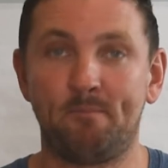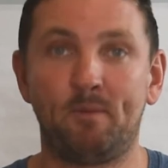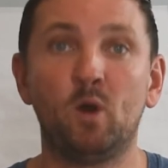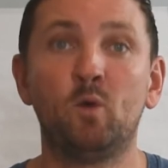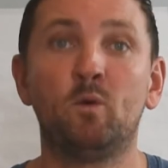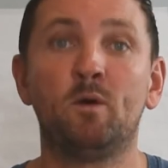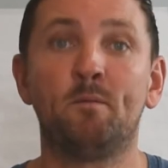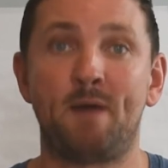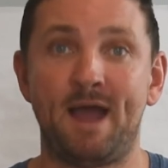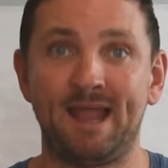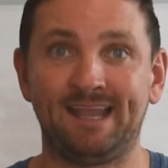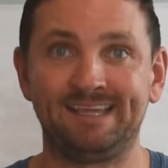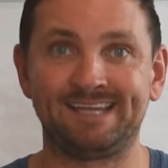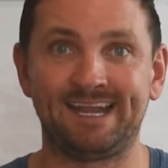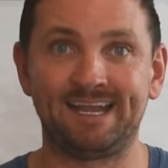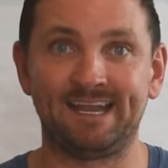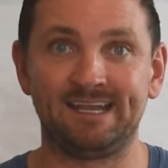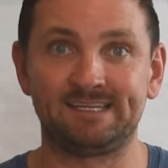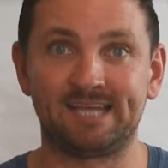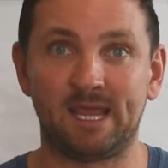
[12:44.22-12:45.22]
poor
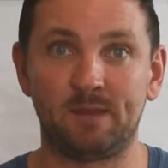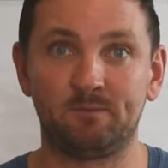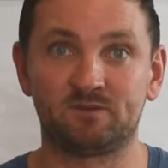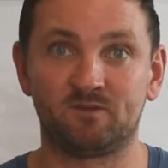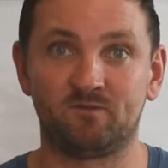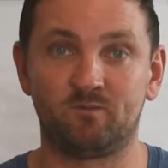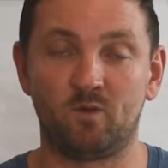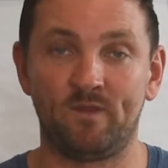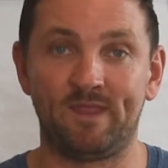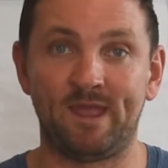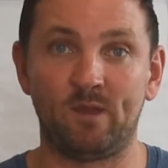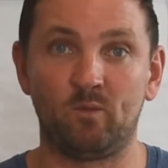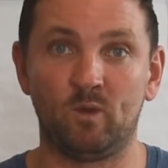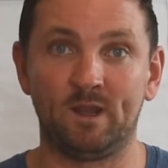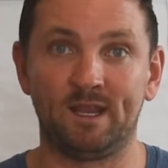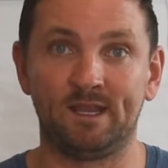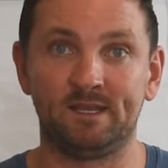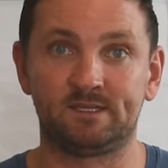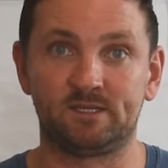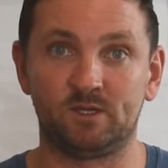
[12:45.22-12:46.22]
mindset in terms of what they're
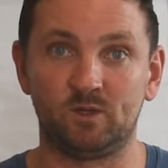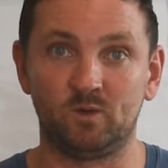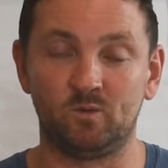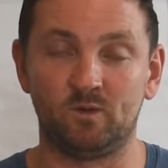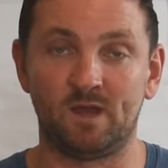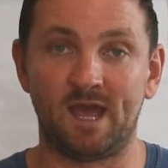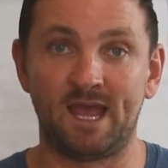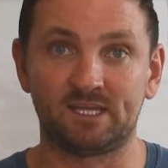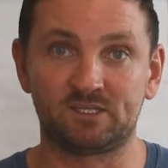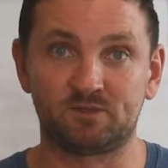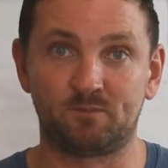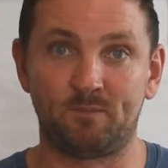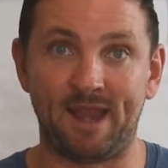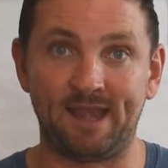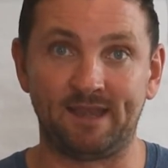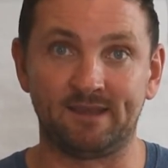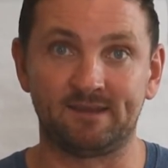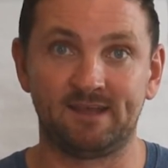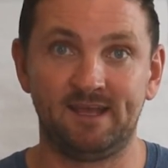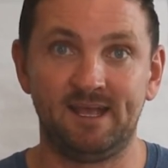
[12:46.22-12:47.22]
willing to
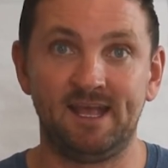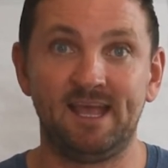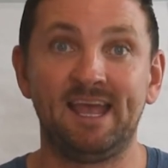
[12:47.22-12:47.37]
spend.